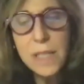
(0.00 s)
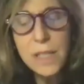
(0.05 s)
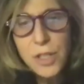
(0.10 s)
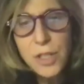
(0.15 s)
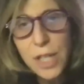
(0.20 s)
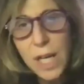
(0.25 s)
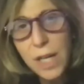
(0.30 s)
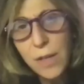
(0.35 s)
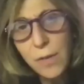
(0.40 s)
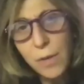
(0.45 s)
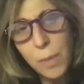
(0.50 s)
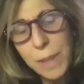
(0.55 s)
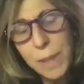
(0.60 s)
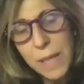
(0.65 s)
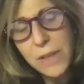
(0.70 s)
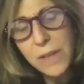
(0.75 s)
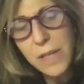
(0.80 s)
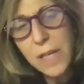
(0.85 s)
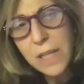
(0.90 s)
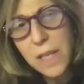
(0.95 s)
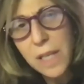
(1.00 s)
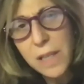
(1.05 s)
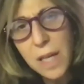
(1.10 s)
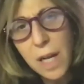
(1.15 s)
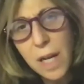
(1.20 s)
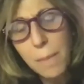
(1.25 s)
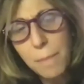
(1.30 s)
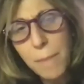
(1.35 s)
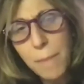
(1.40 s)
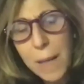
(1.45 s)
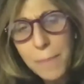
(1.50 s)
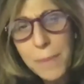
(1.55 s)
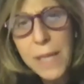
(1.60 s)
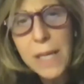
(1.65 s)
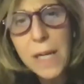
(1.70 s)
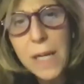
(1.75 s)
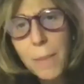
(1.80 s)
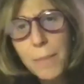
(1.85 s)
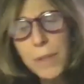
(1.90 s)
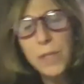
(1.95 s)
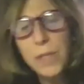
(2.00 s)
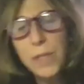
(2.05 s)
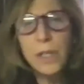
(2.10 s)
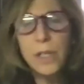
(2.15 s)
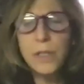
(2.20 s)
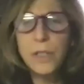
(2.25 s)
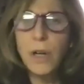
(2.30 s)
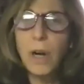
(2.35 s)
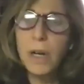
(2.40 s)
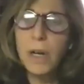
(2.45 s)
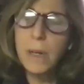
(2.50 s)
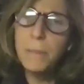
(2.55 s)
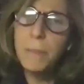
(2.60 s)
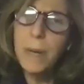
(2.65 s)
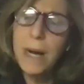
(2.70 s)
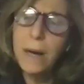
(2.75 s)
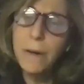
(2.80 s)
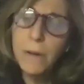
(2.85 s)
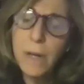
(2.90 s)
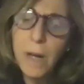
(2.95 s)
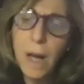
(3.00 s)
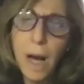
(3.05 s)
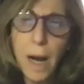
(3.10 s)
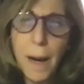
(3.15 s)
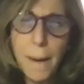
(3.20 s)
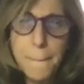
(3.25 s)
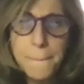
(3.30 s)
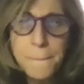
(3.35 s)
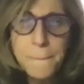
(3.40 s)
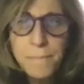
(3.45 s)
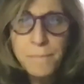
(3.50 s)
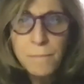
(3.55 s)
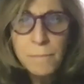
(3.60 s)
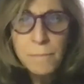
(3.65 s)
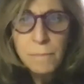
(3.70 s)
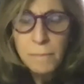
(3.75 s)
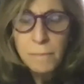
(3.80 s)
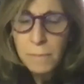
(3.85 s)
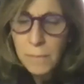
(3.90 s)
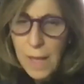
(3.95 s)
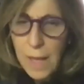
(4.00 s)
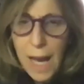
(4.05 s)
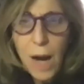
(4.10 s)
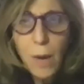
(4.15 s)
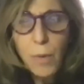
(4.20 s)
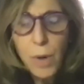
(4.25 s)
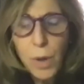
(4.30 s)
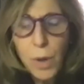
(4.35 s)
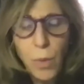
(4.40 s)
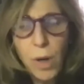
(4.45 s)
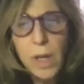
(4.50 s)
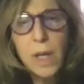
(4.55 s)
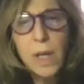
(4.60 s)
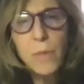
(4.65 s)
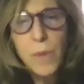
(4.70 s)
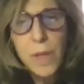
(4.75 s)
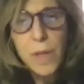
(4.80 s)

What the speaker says: in general, but I think that there might be an opportunity to talk about how we're working